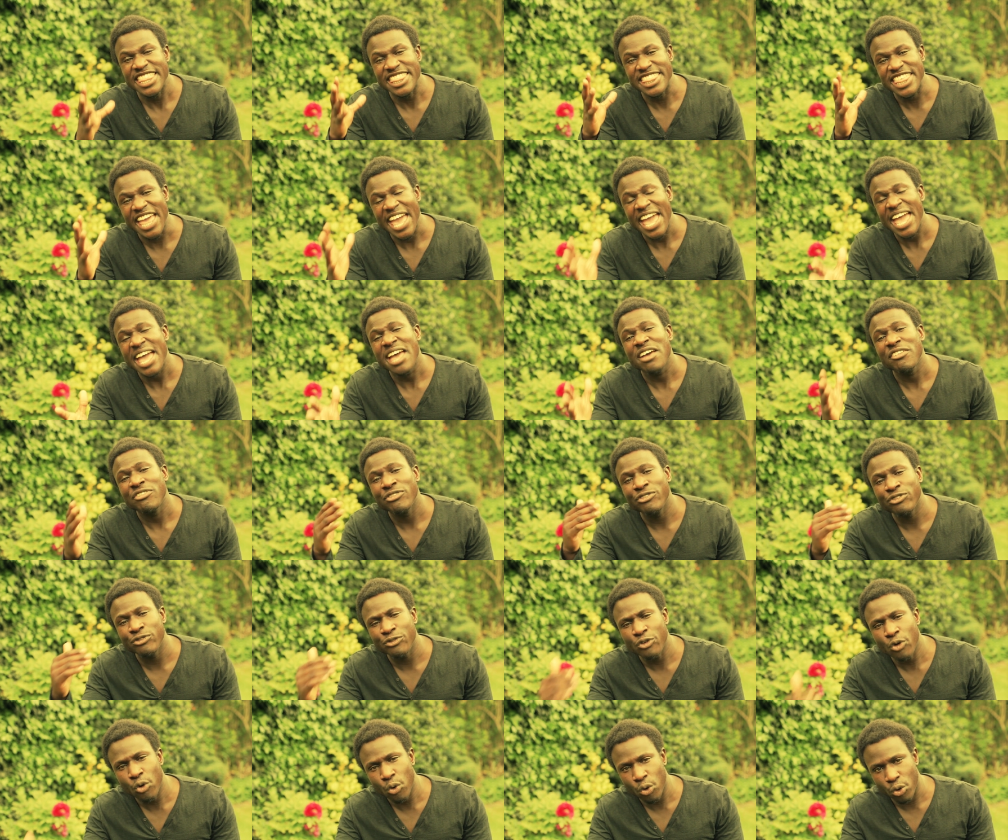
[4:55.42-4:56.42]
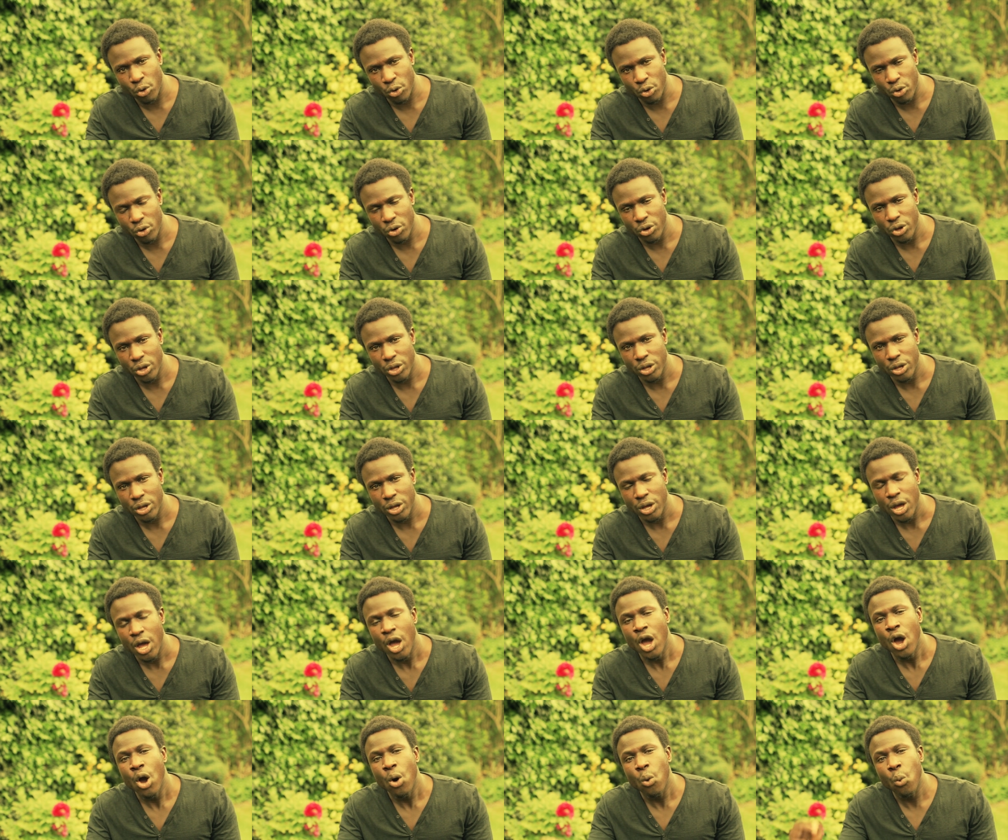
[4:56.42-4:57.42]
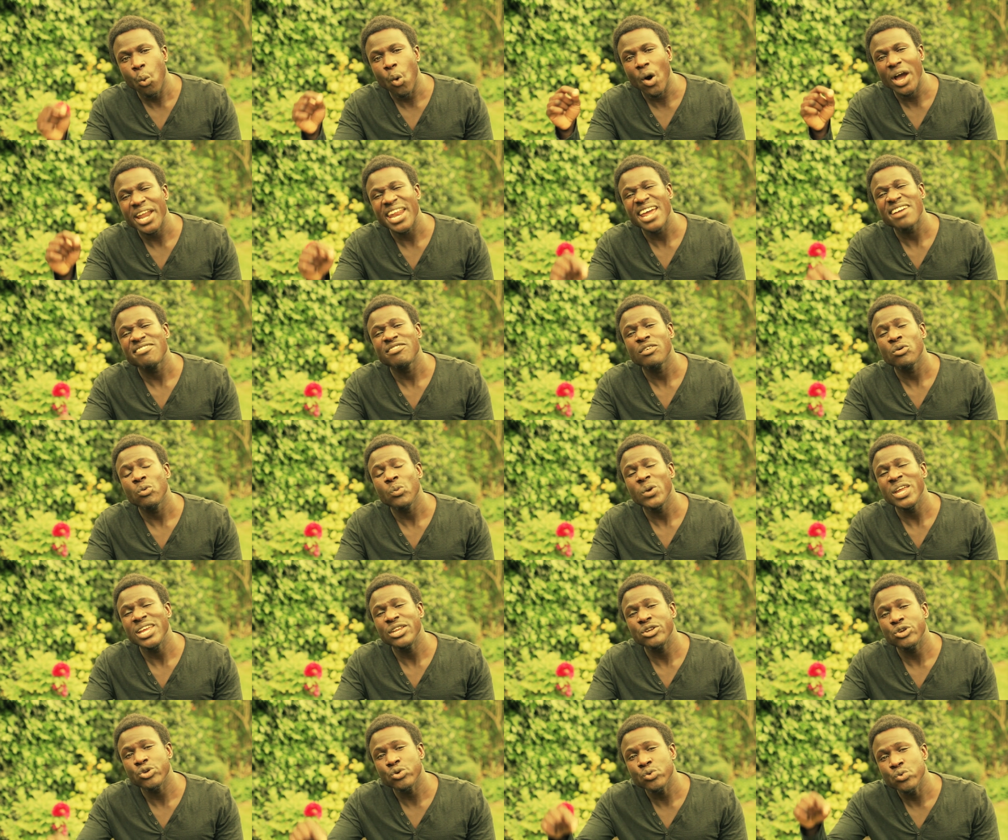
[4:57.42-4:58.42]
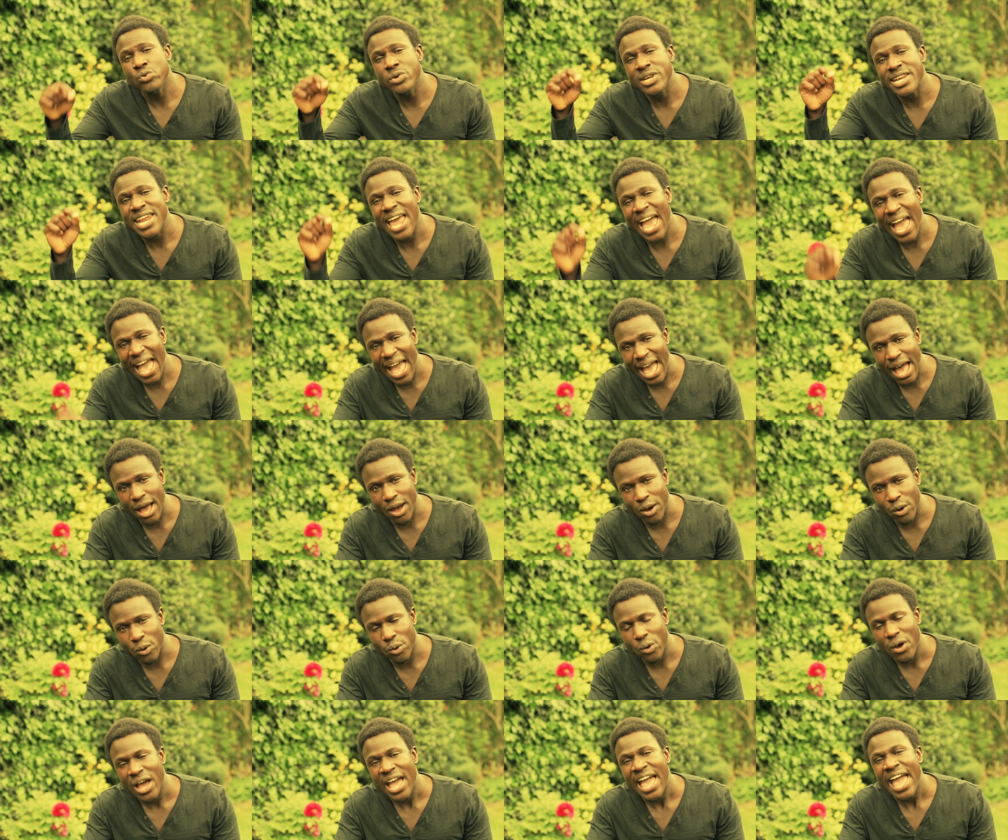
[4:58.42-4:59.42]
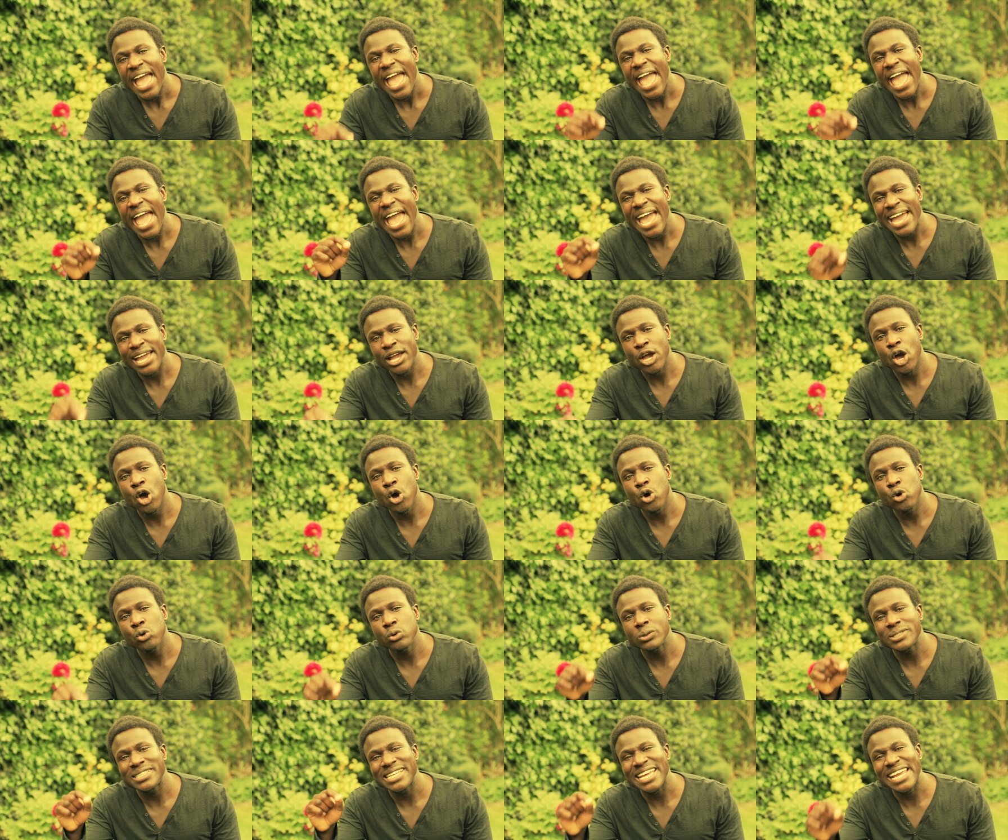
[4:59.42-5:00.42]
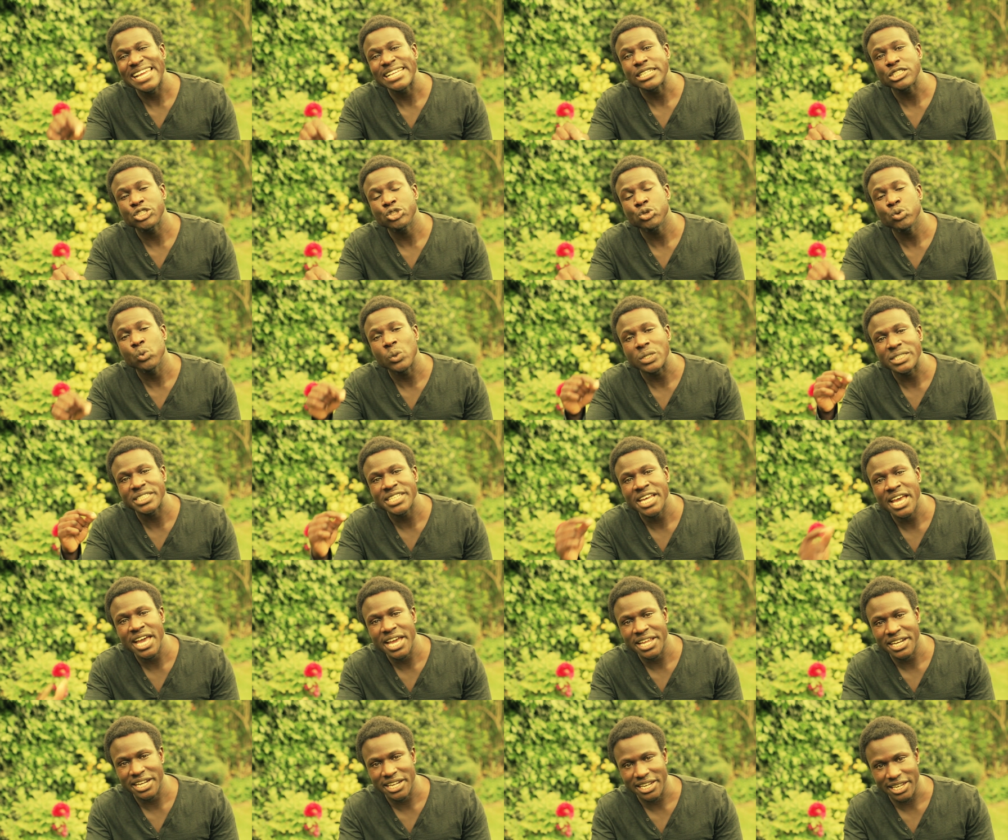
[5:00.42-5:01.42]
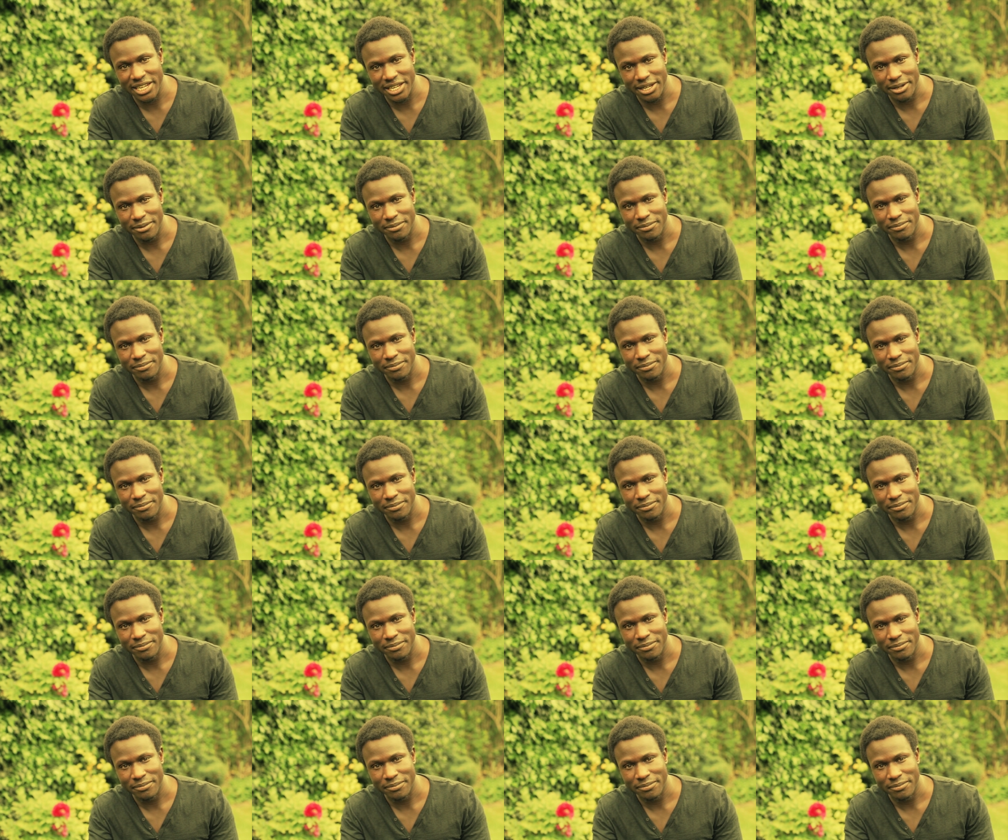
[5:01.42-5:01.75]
Therefore, whatever we do now echoes into eternity.